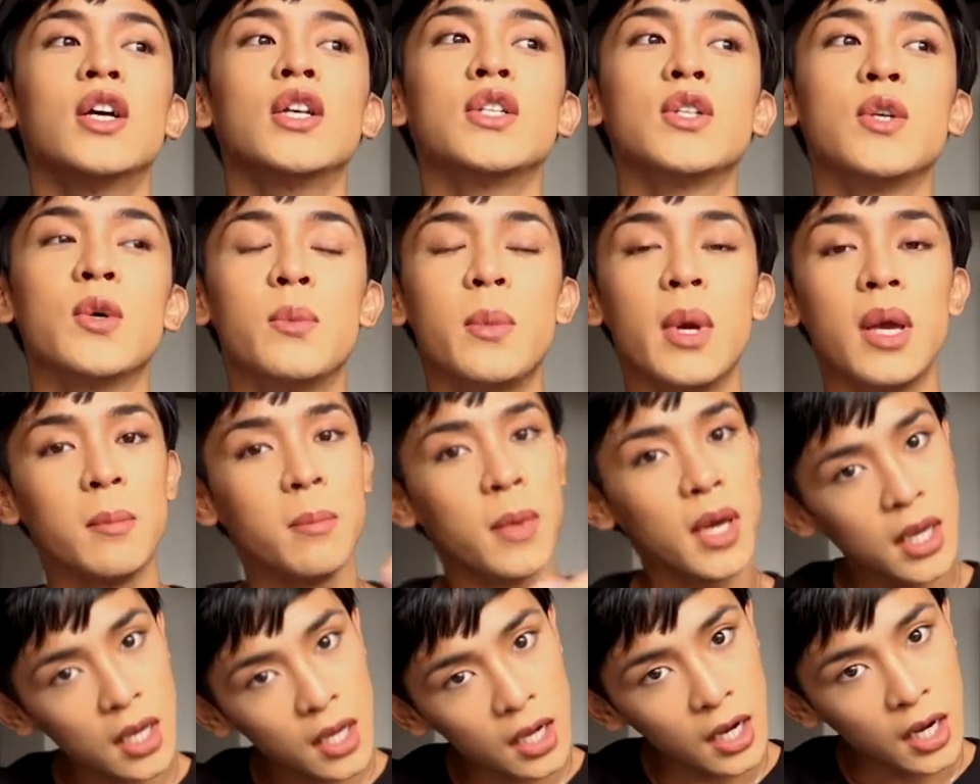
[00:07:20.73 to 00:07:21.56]
So, may
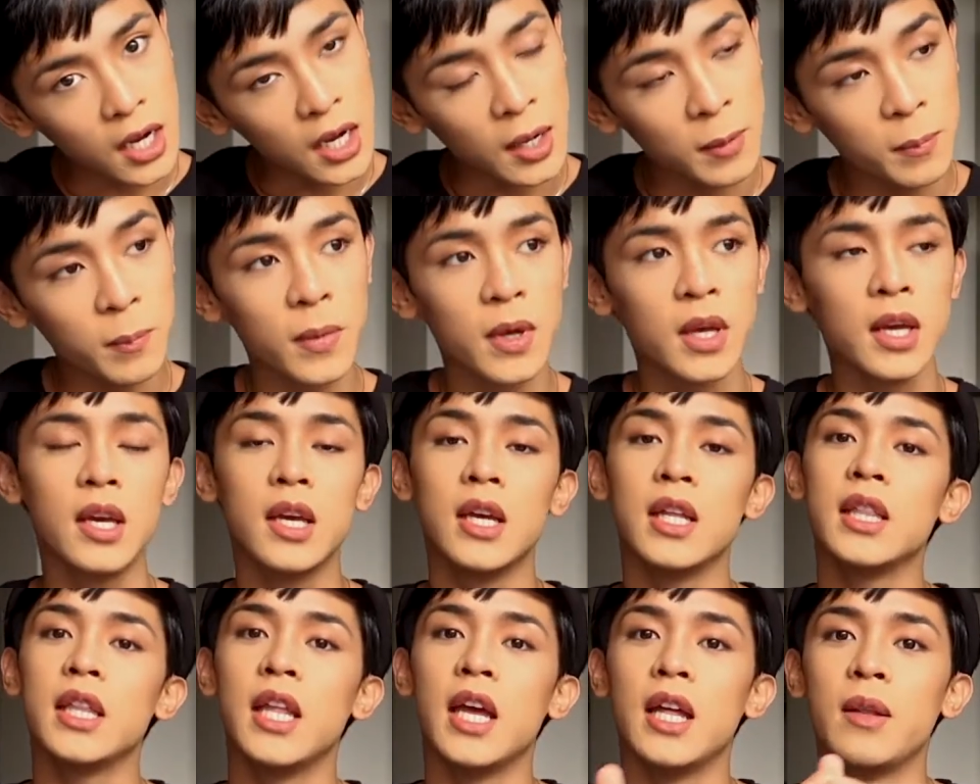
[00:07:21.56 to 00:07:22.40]
makeup,
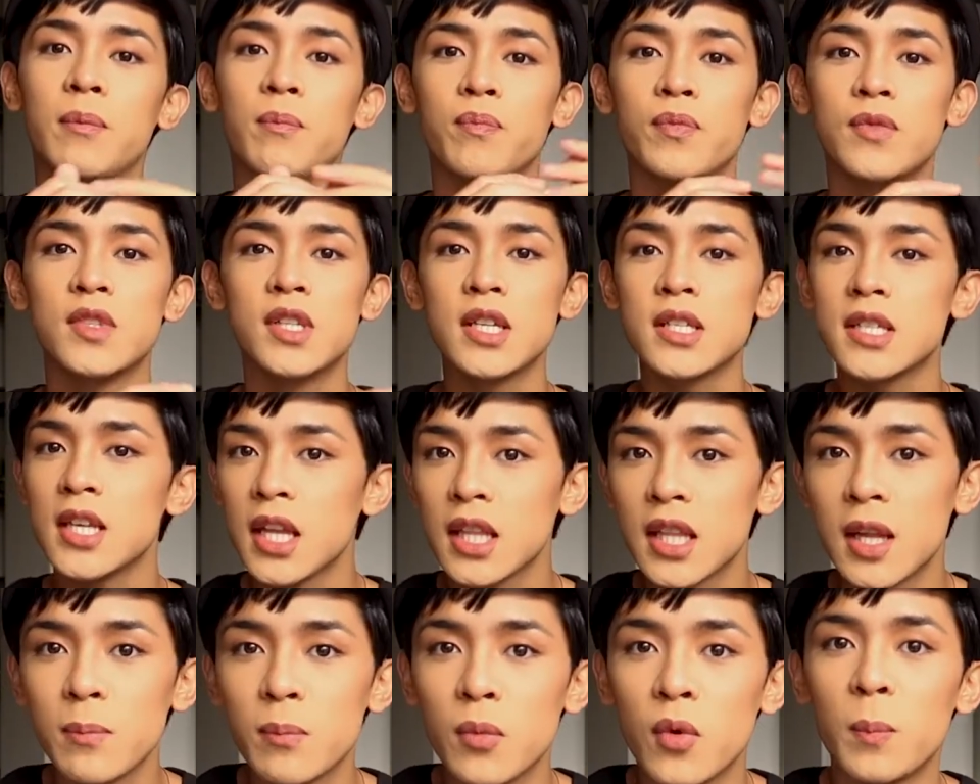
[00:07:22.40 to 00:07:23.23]
then,
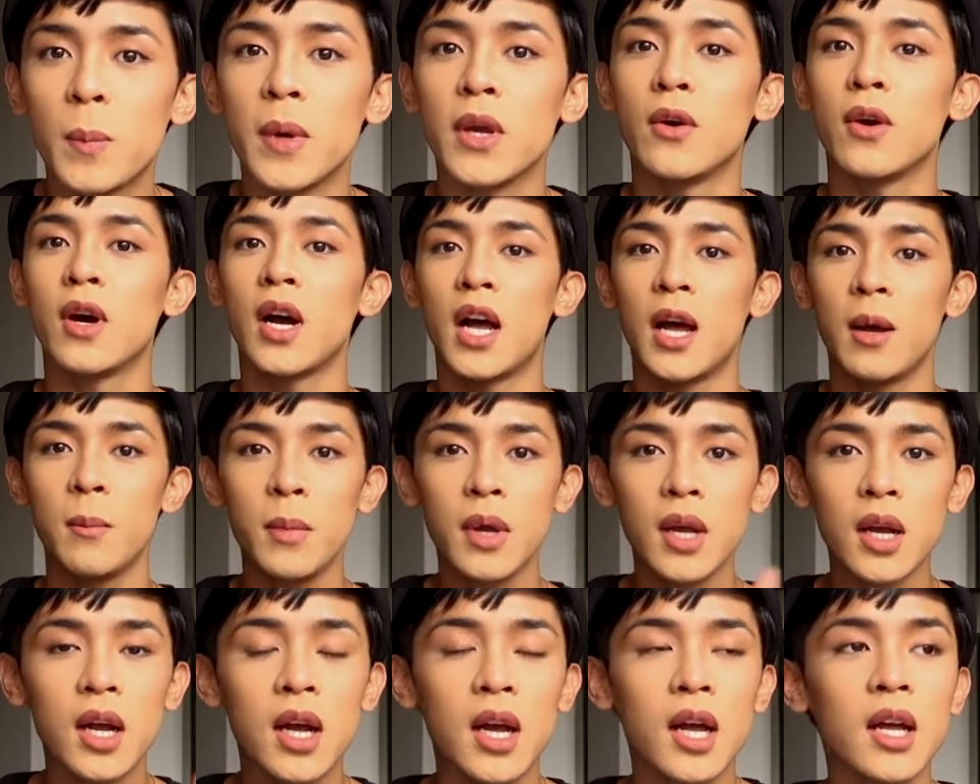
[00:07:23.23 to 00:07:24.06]
sa-setup mo pa yung
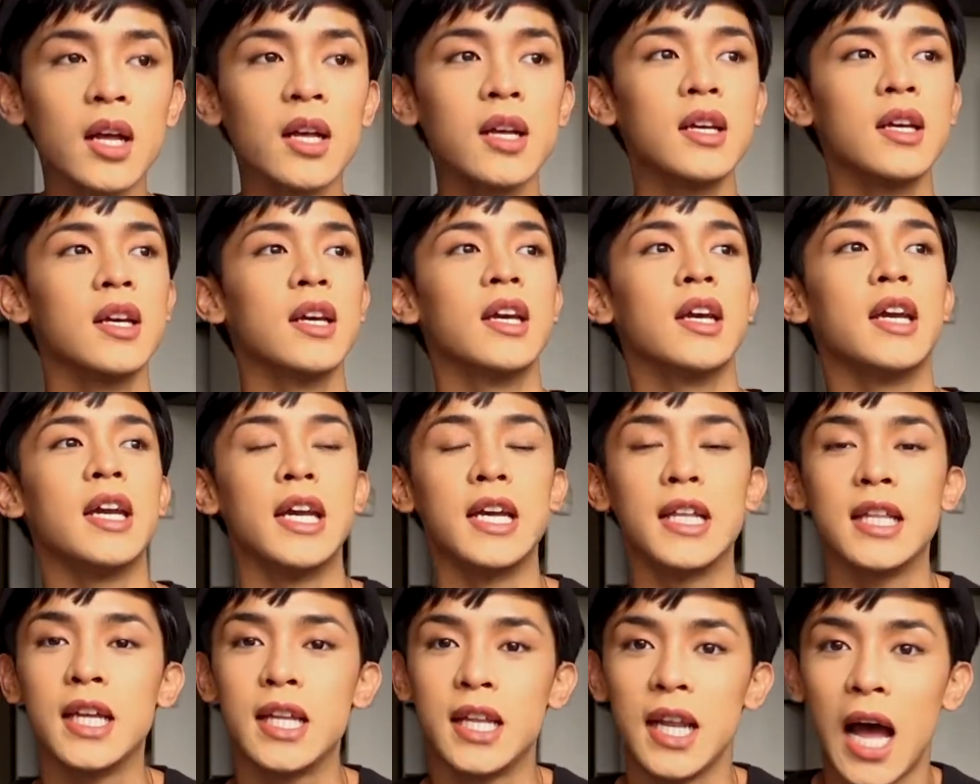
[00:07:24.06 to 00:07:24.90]
camera,
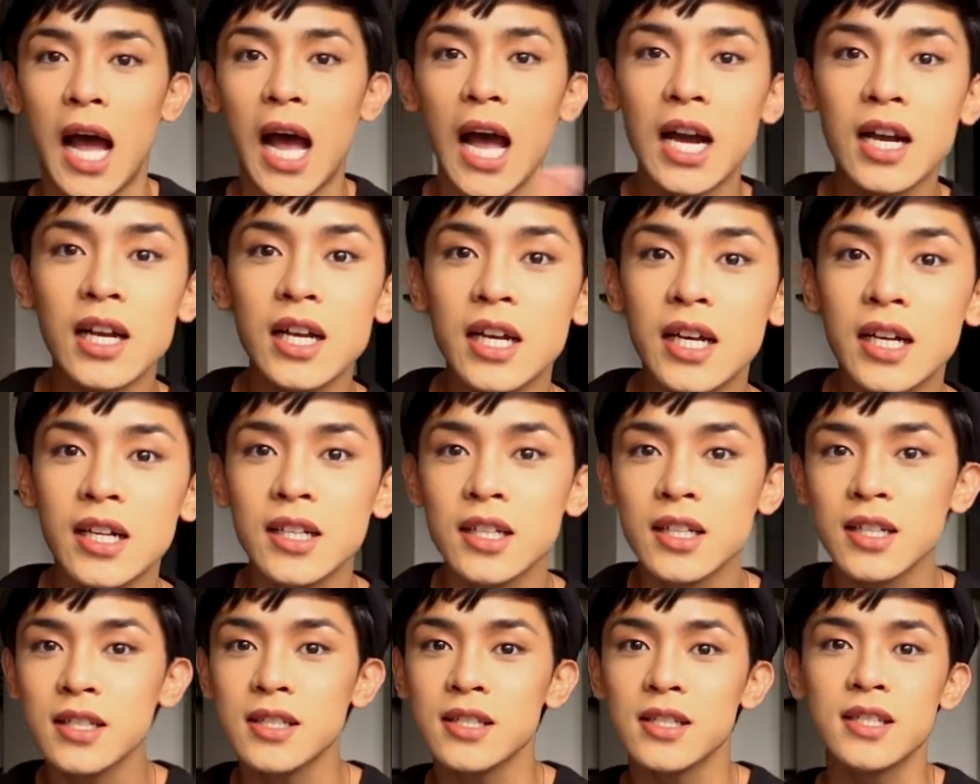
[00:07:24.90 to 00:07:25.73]
and then
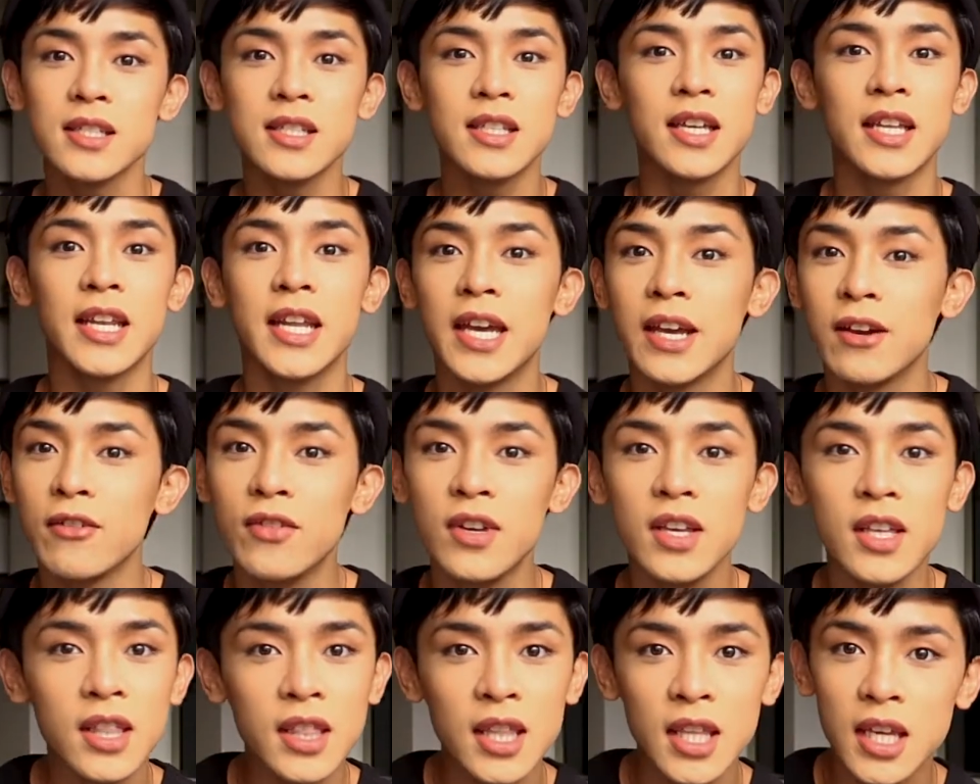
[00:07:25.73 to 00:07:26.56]
angles, and
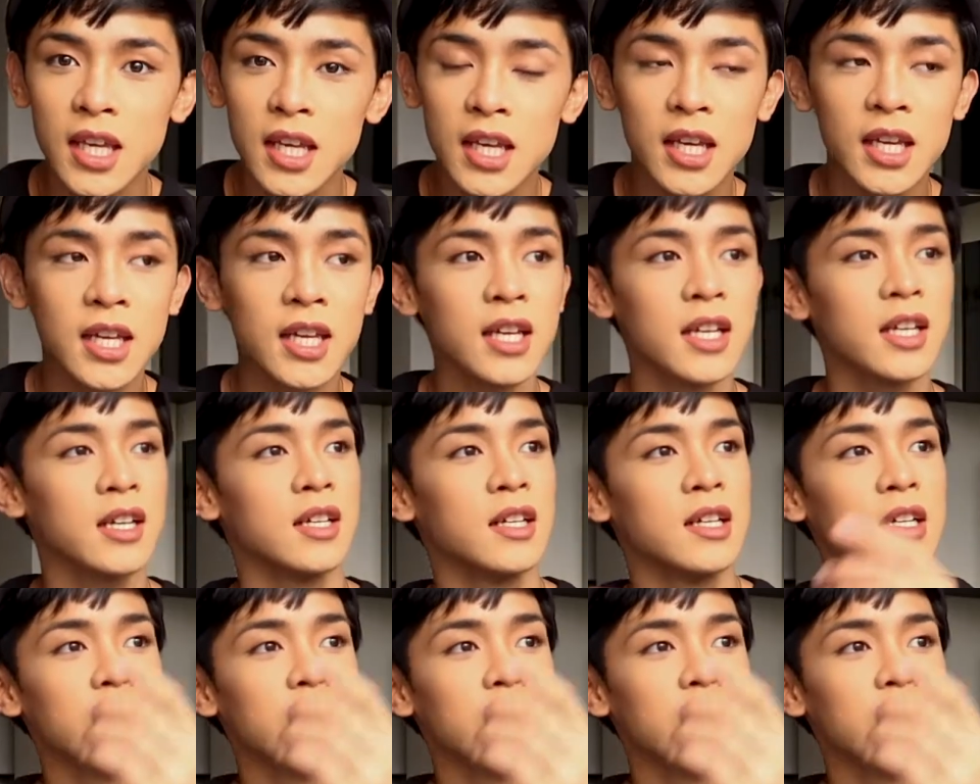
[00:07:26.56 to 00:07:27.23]
everything.